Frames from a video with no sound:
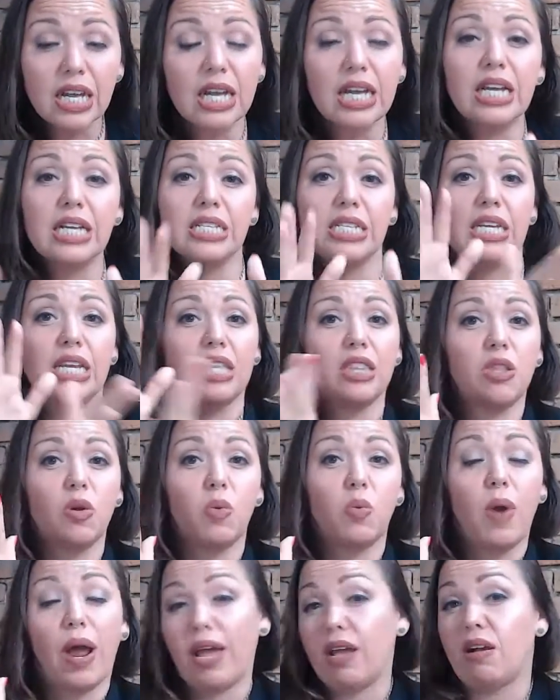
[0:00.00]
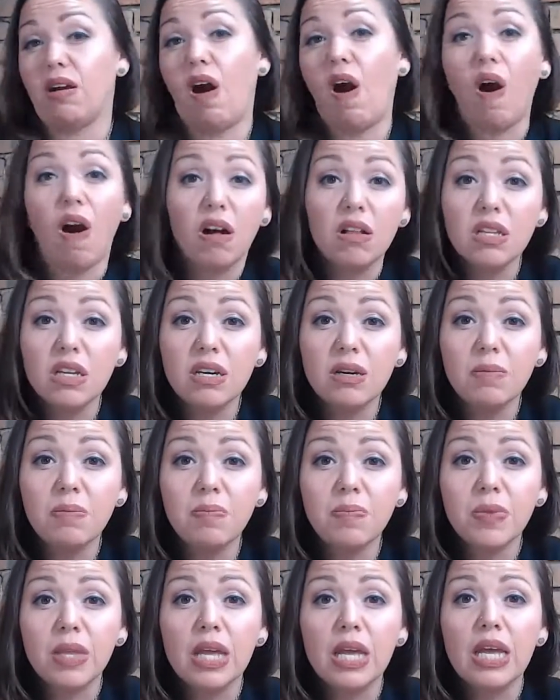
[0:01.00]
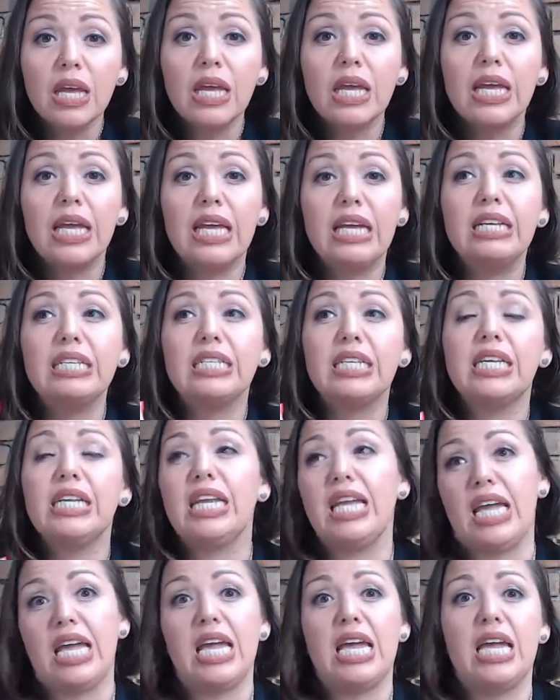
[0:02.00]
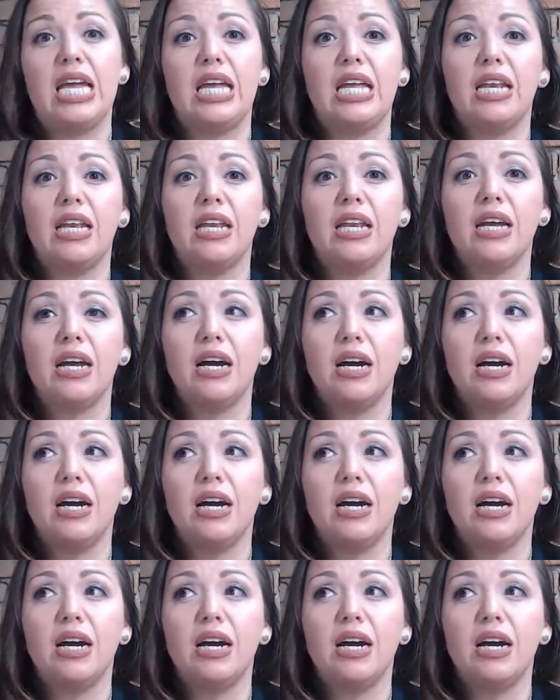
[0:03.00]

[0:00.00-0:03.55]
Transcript: Is it in the right column? Is it in